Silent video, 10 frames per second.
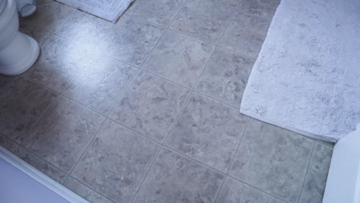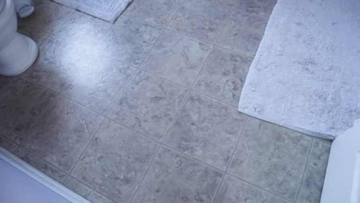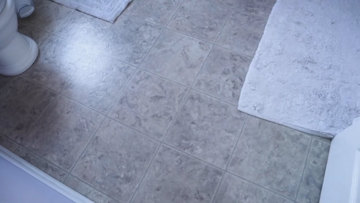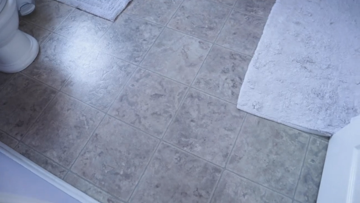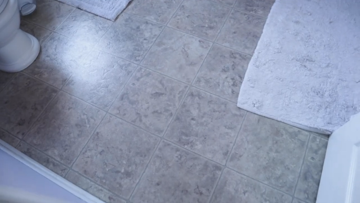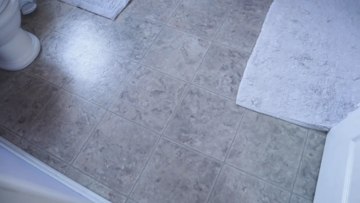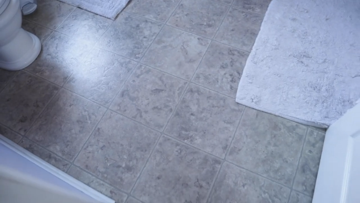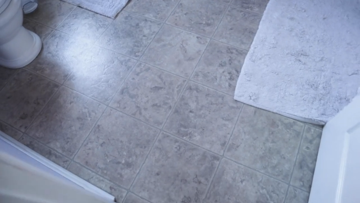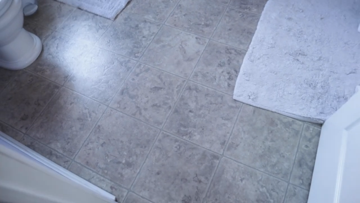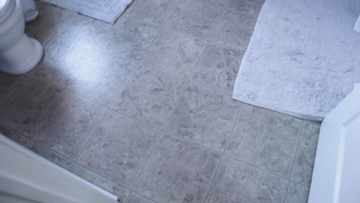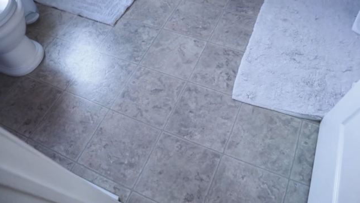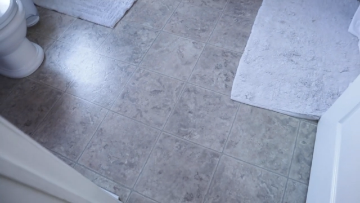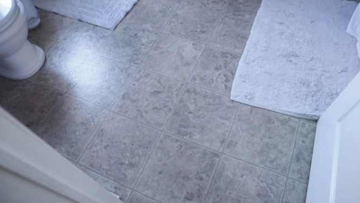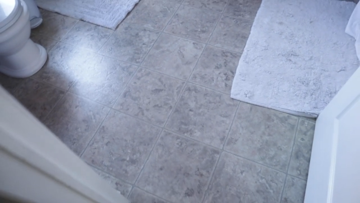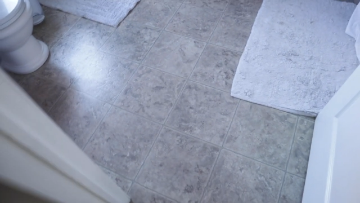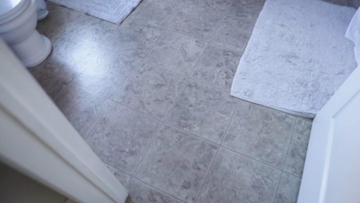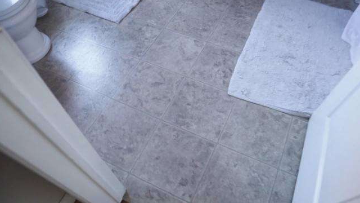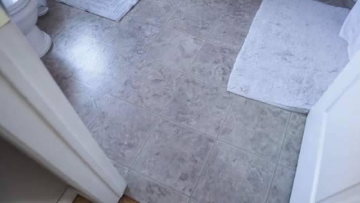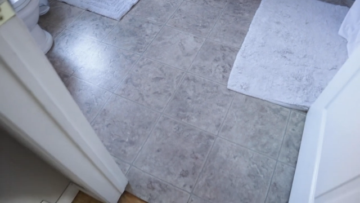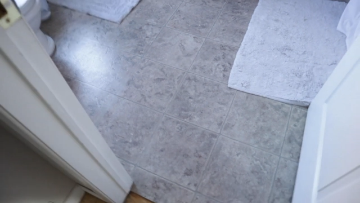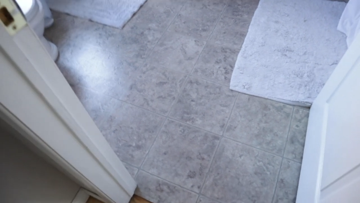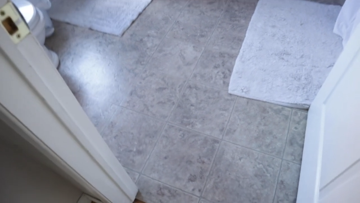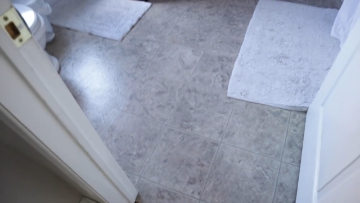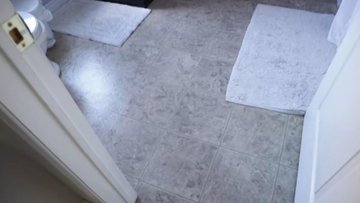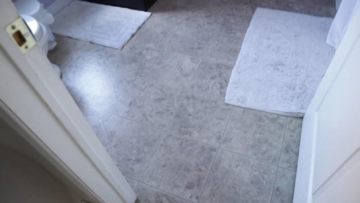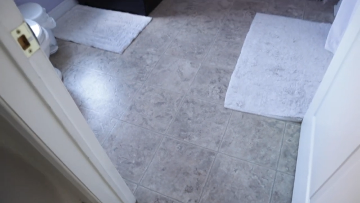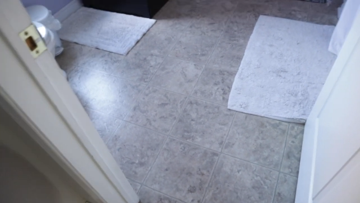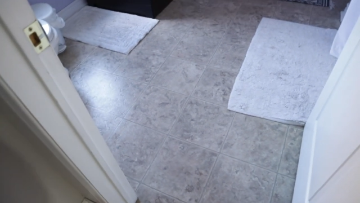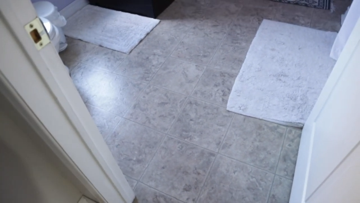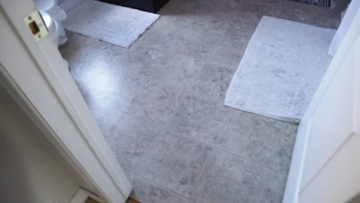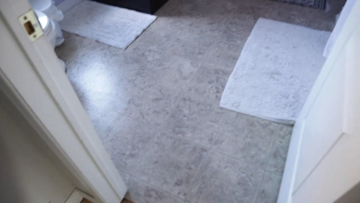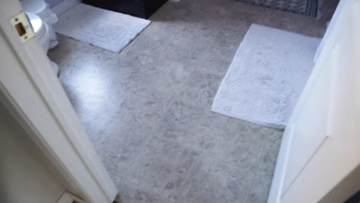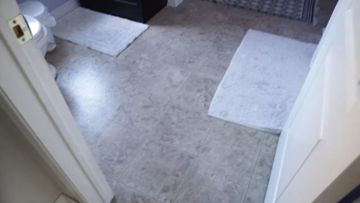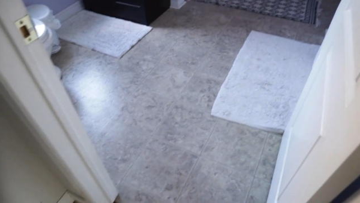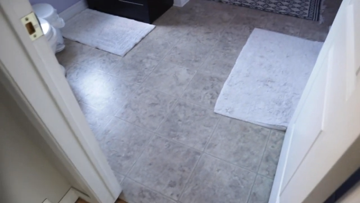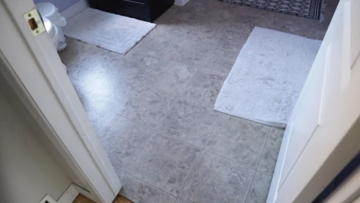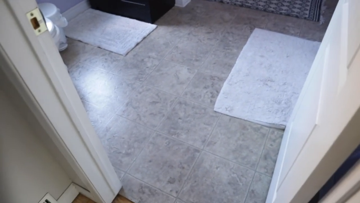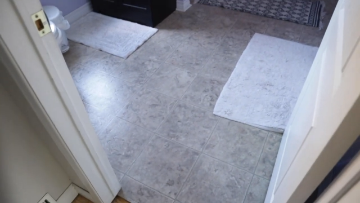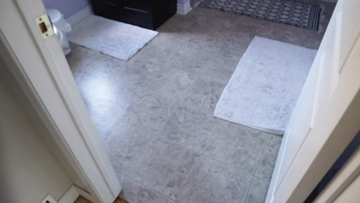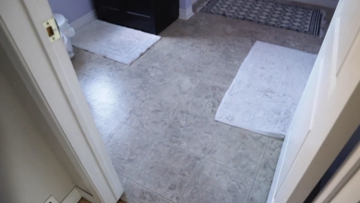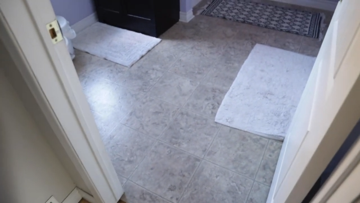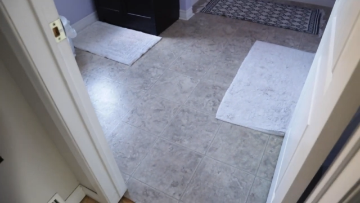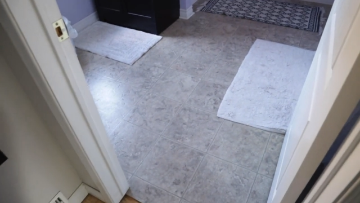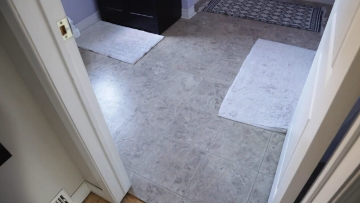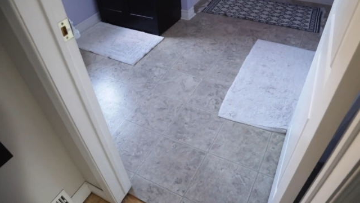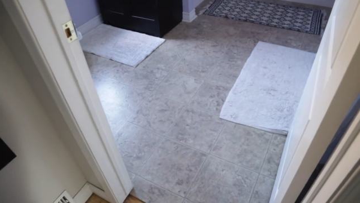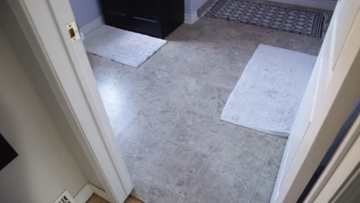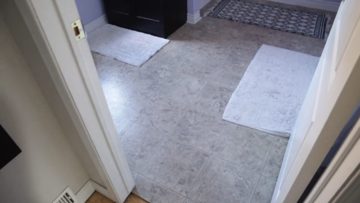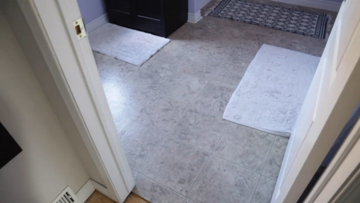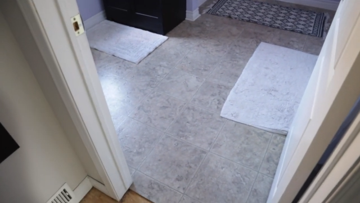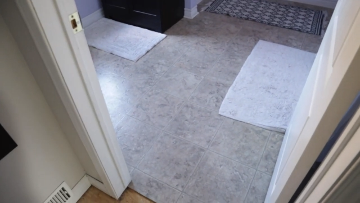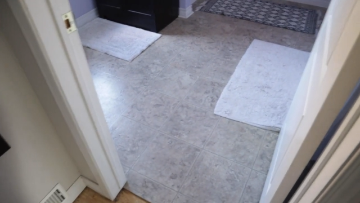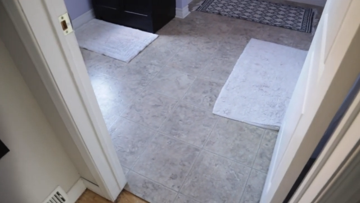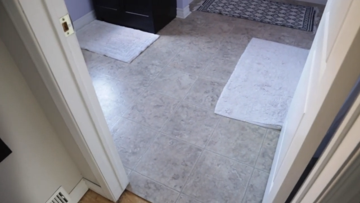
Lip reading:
[unreadable: no face in view]